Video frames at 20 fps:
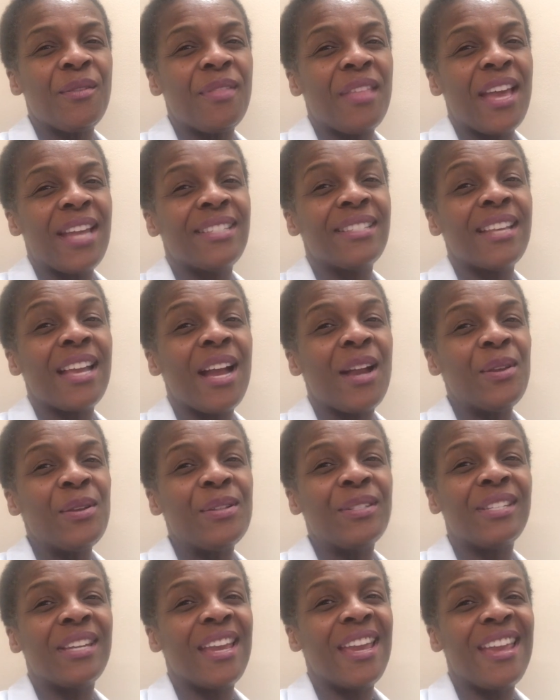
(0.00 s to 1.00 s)
that's how you
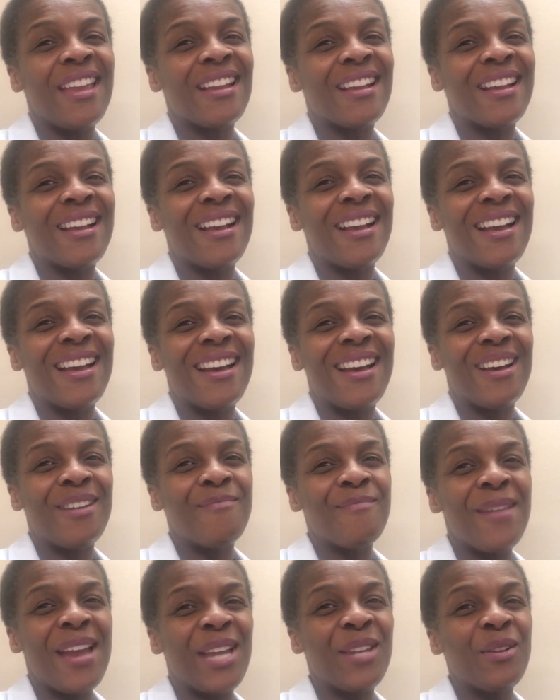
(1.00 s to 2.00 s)
take
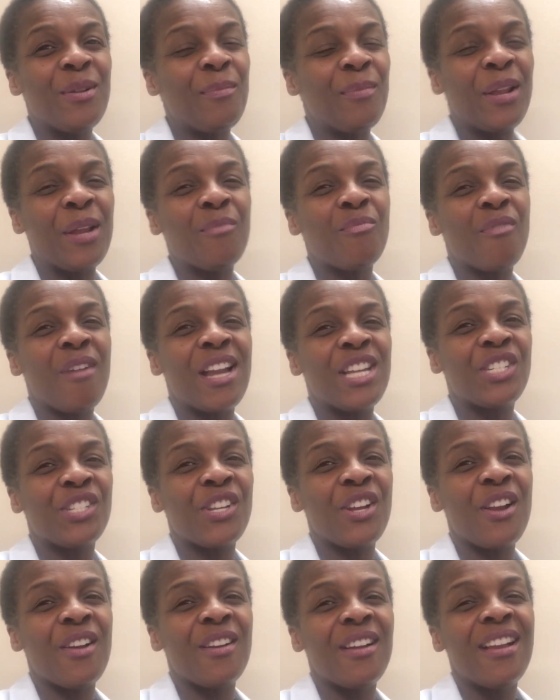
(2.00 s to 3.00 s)
manual blood
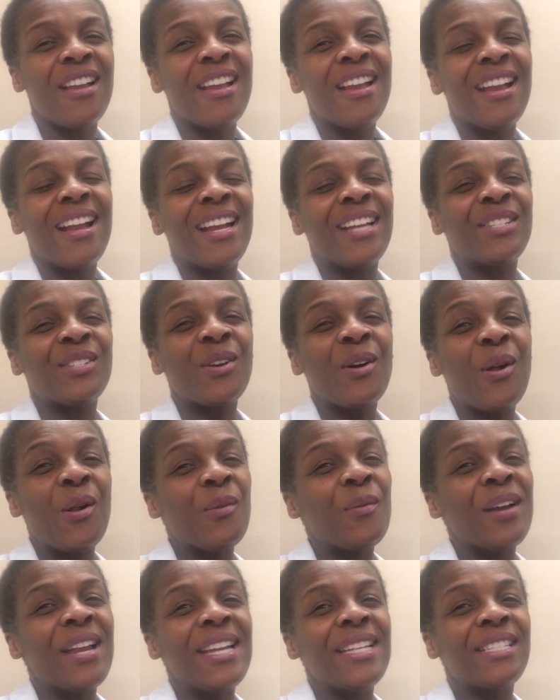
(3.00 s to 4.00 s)
pressure. As
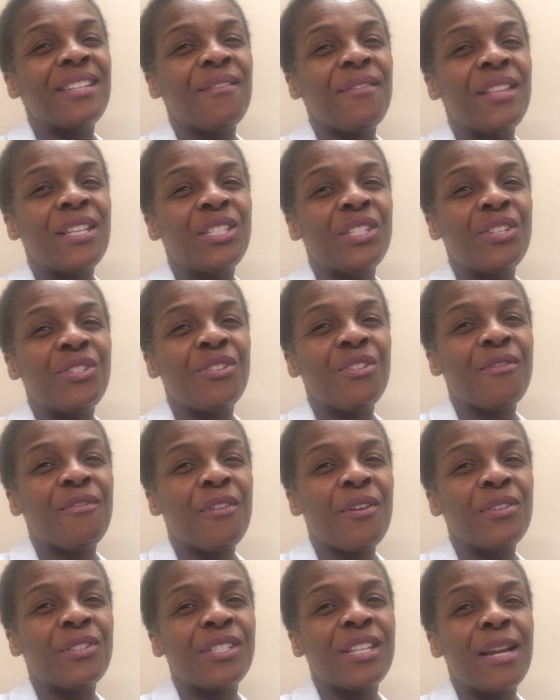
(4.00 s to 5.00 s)
always, if this is your
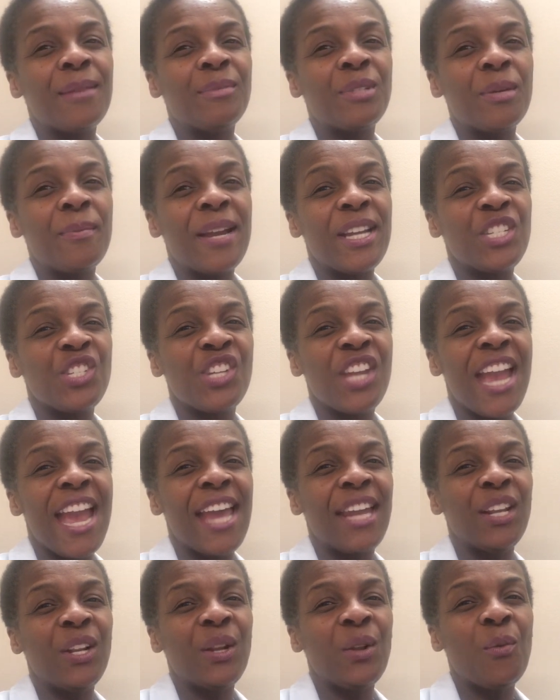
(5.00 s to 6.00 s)
first time to my
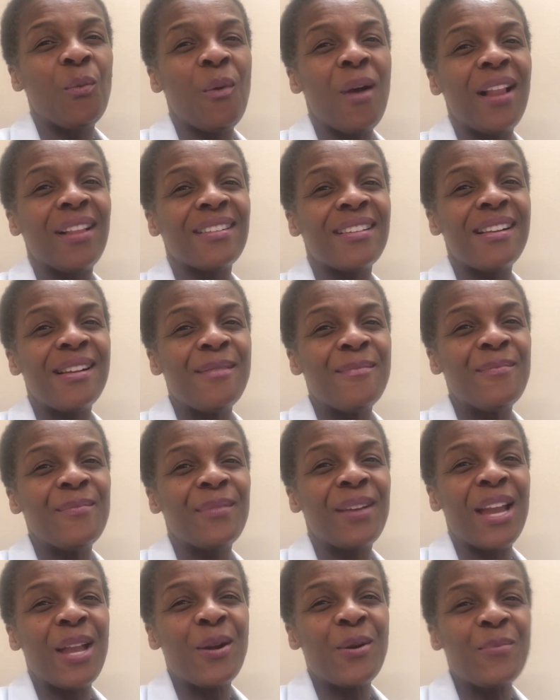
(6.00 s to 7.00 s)
channel, welcome.
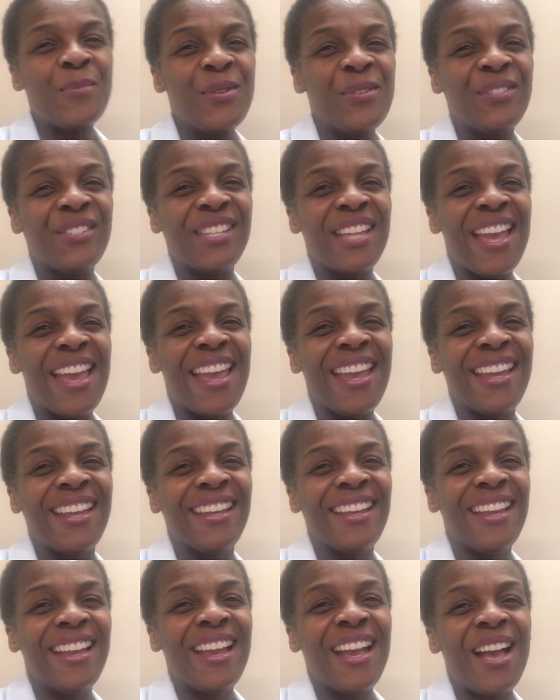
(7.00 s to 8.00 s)
I hope you stay.
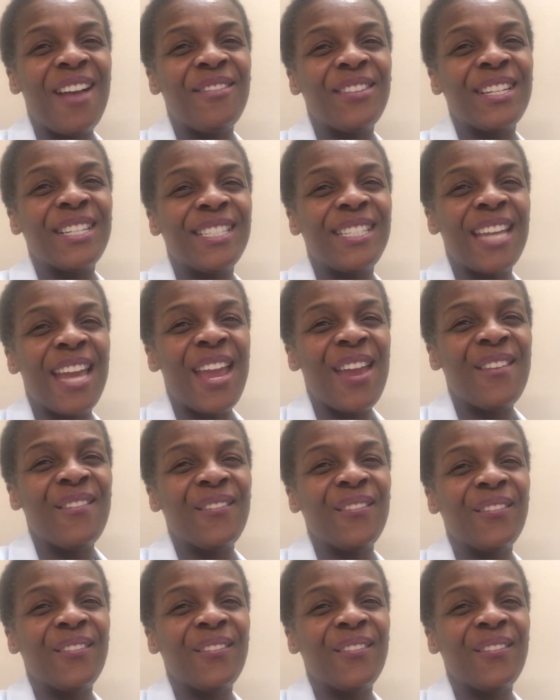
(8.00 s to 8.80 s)
Have a good day.